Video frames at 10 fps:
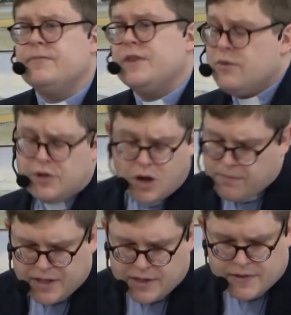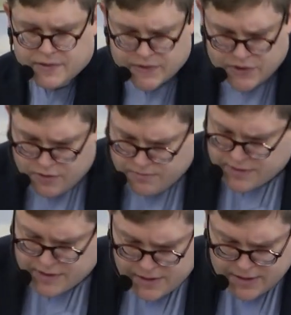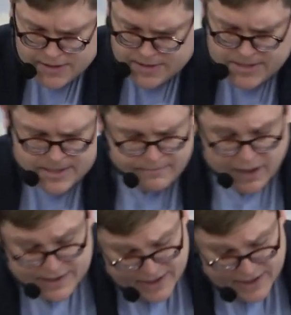that you would not be consumed by